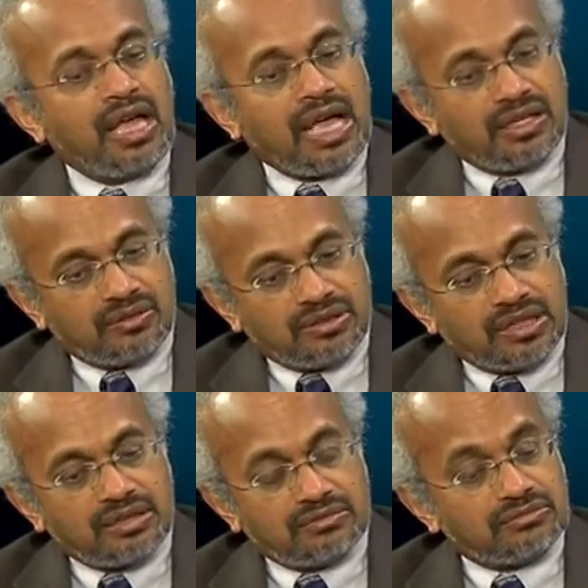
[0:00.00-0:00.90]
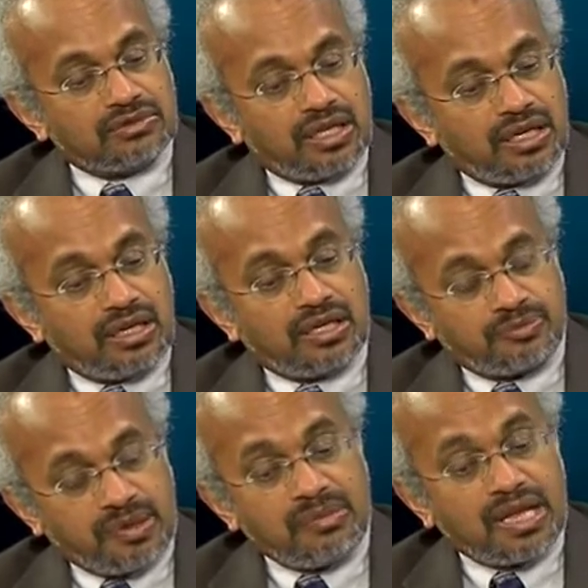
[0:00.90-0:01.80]
And then uh, it's
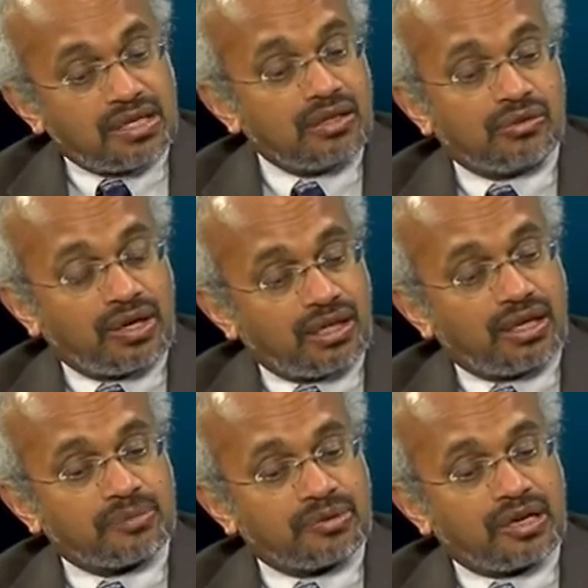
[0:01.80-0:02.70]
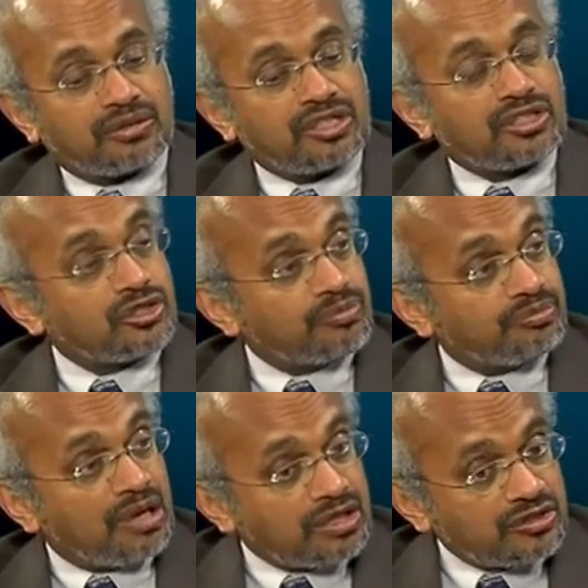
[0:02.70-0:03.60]
been making quite a lot of progress on
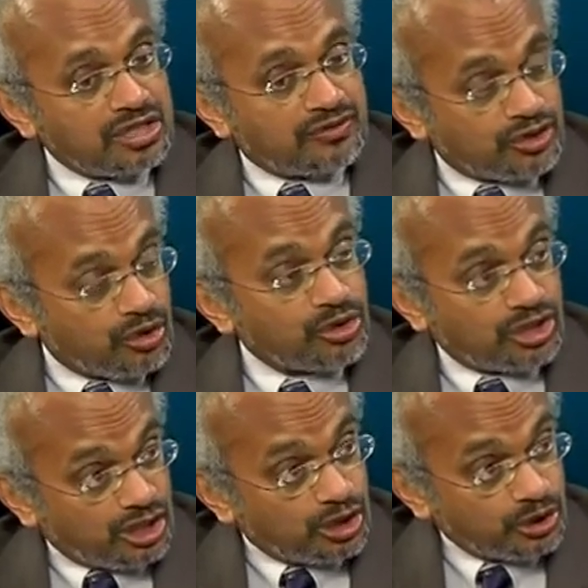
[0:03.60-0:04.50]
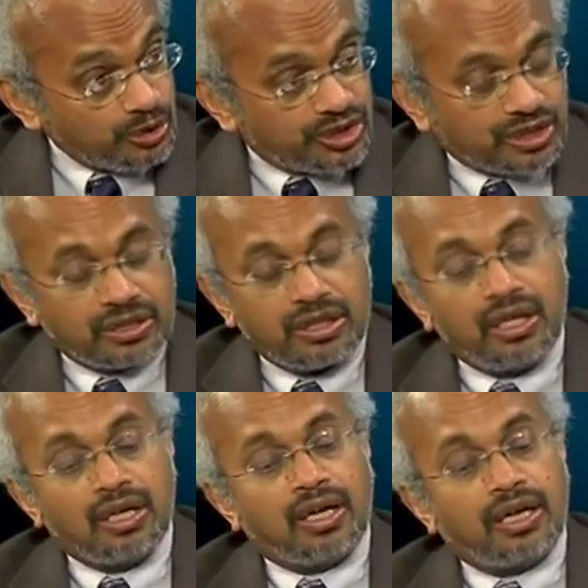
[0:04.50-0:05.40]
policies for social inclusion.
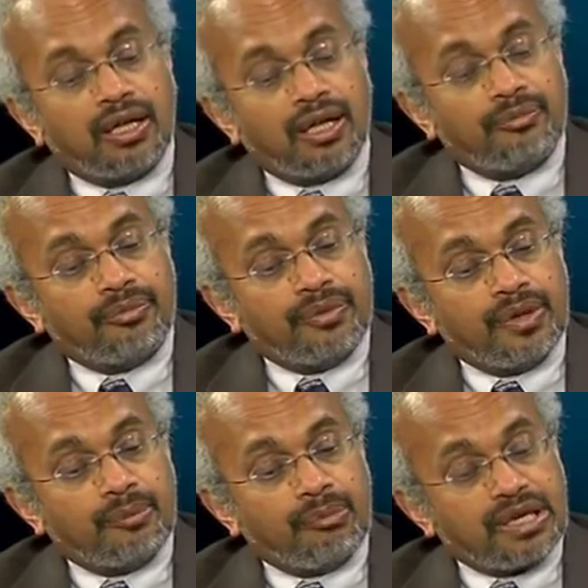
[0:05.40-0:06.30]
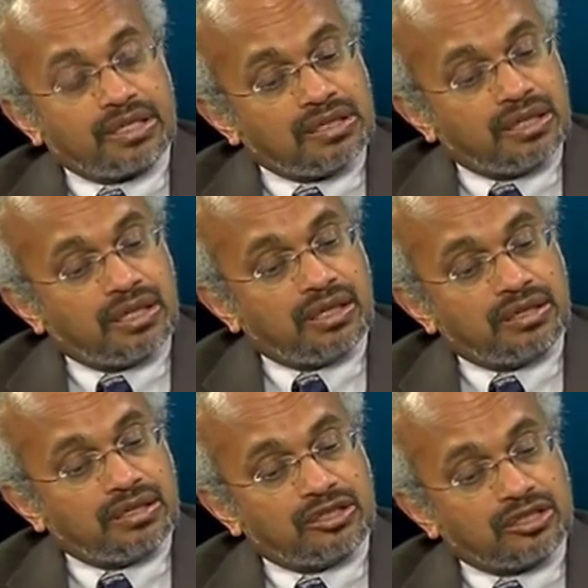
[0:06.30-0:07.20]
Uh, but uh,
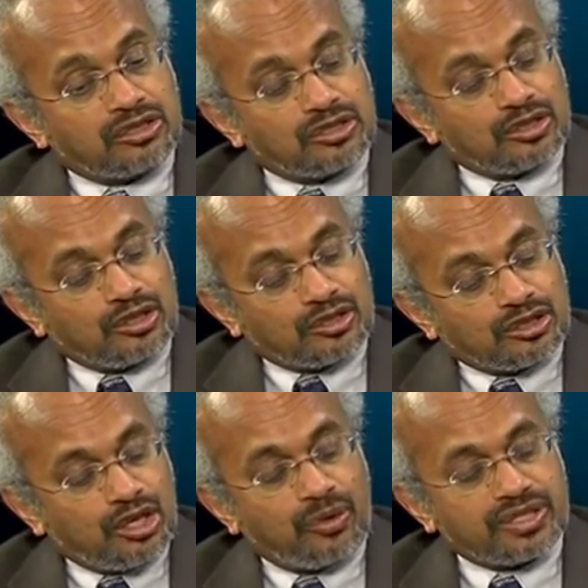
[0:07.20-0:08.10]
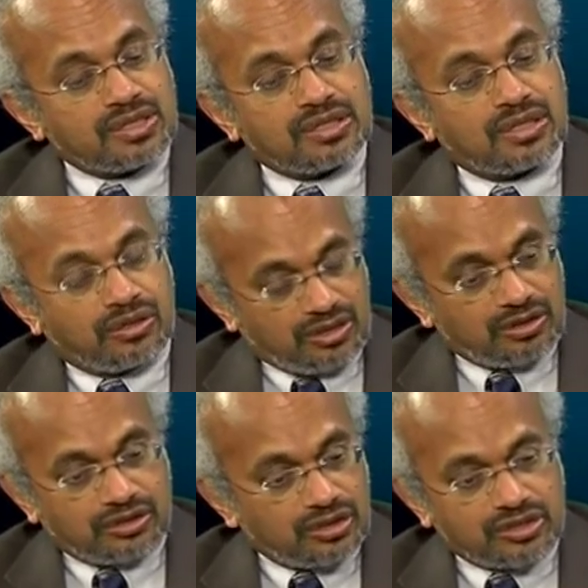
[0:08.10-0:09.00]
the, the, the, slowest or uh, the,
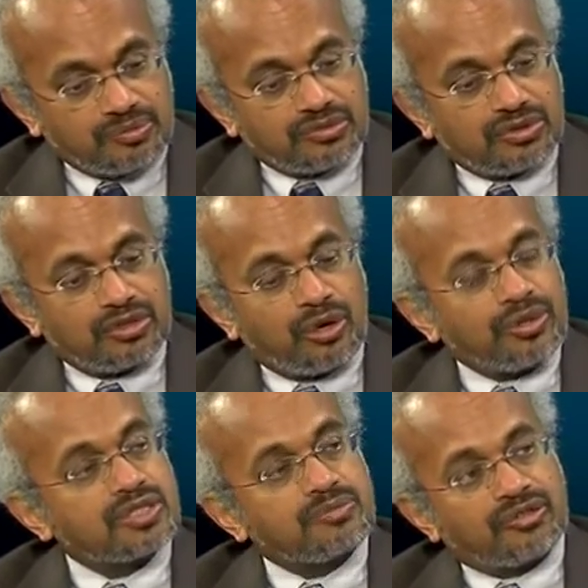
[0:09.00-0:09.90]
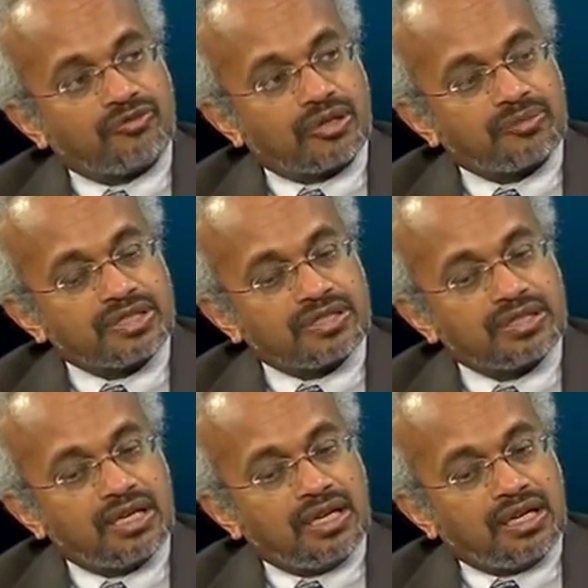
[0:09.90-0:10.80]
the lowest
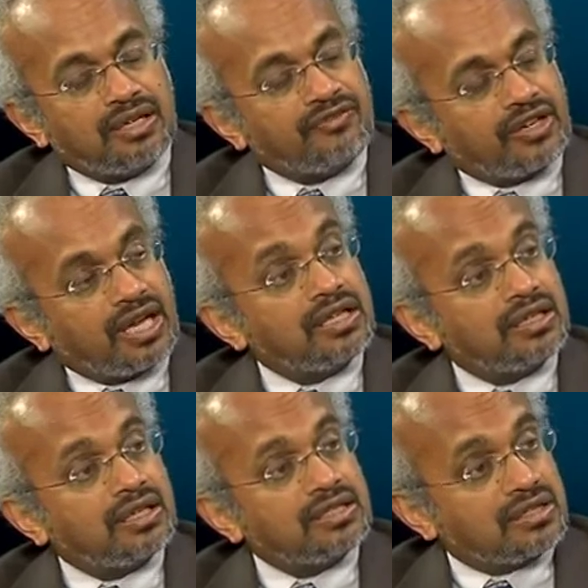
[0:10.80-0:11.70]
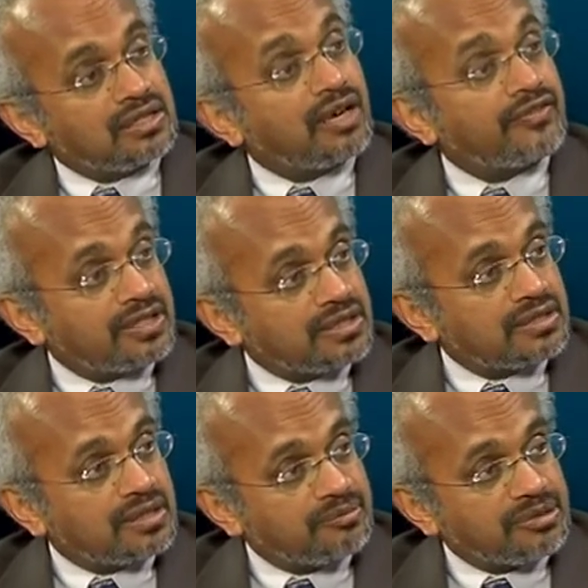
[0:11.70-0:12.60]
performance in, for Kenya is in
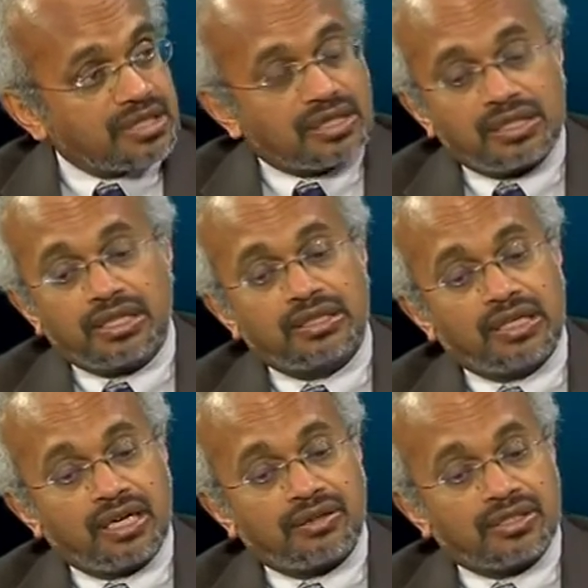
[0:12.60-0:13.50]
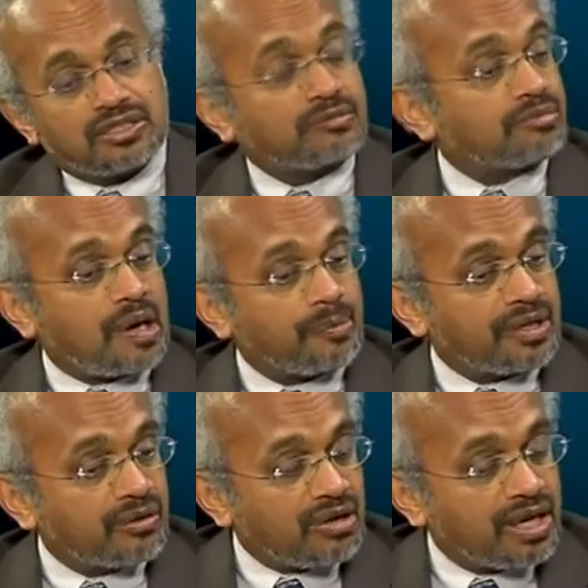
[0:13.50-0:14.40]
governance, and particularly in the areas of
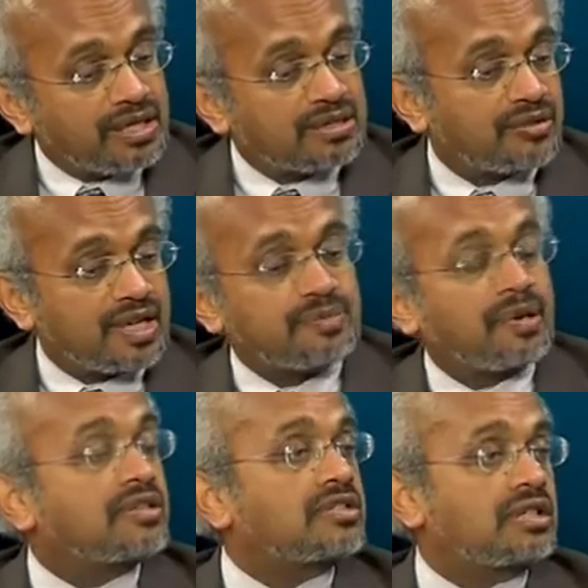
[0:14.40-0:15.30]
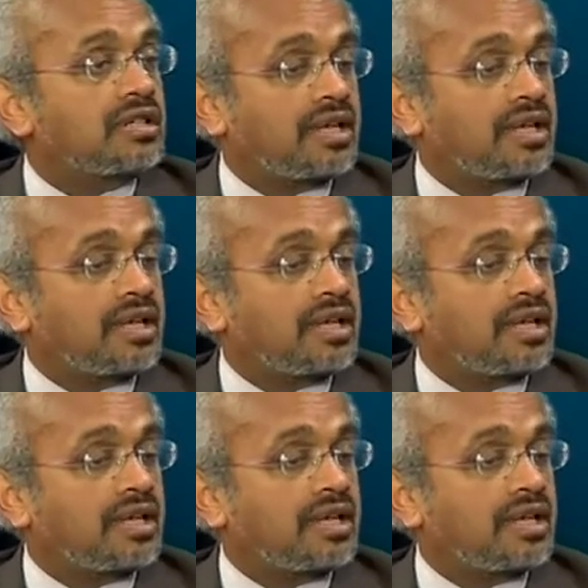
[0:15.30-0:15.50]
property rights, transparency, and